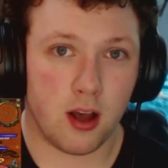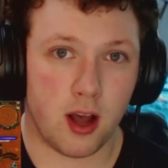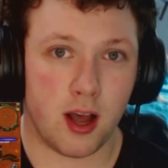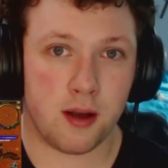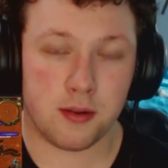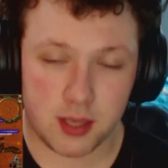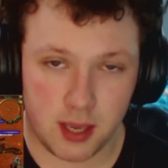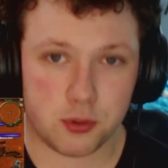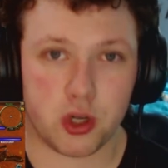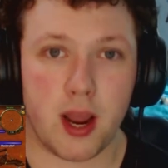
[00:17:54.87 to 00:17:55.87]
Uh,
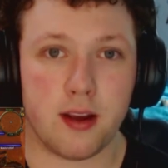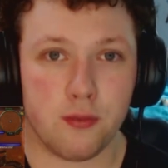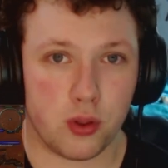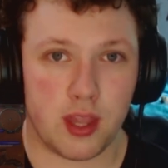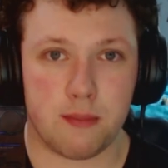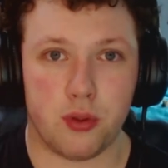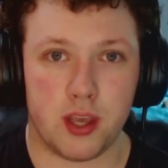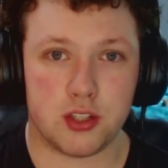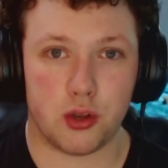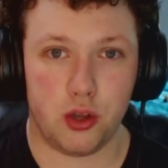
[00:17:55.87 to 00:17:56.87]
keep track of when they
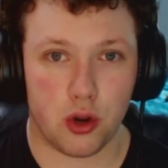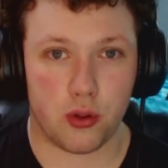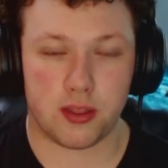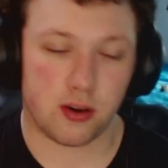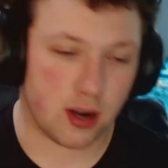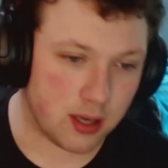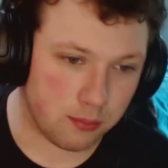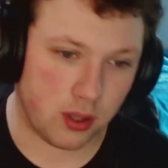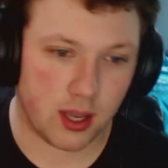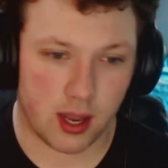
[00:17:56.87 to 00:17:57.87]
blink so you know that they're not
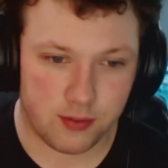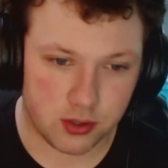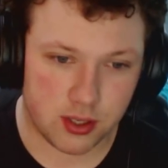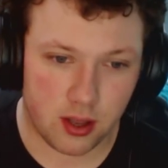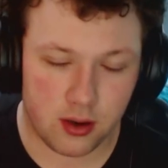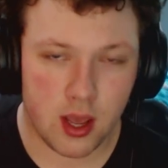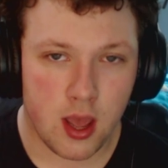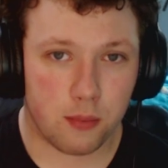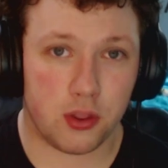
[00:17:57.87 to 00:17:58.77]
going to blink out of your stun,